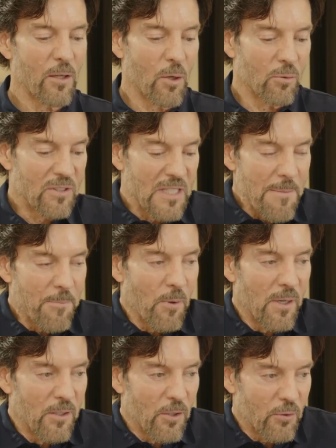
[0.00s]
go deeper
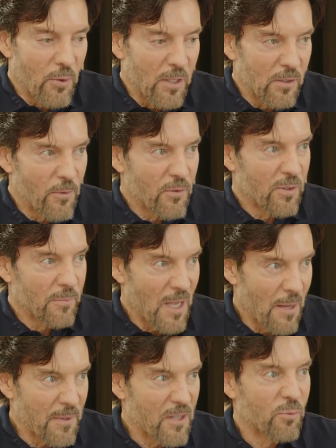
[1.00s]
into your transverse
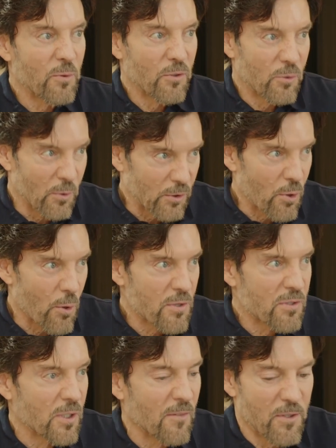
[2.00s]
abdominis when you're doing core
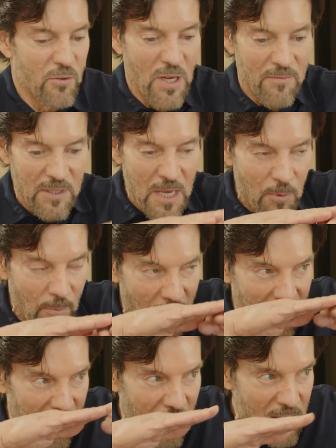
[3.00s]
stuff, because you have to keep your
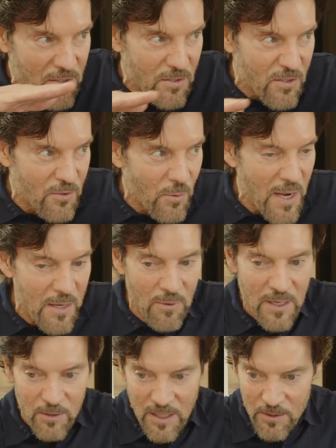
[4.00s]
body nice and straight,
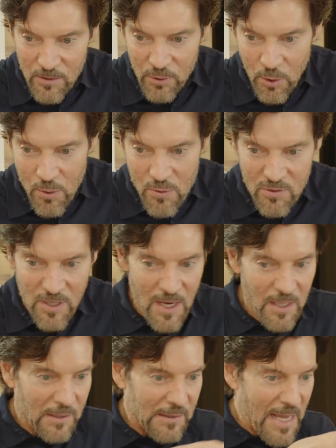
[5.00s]
right? You got your toes,
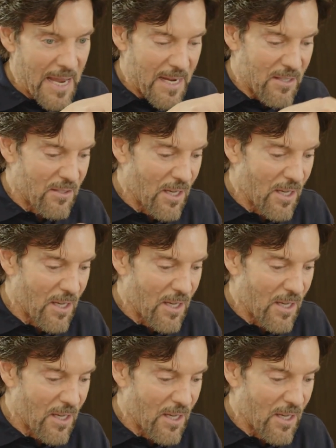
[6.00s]
legs,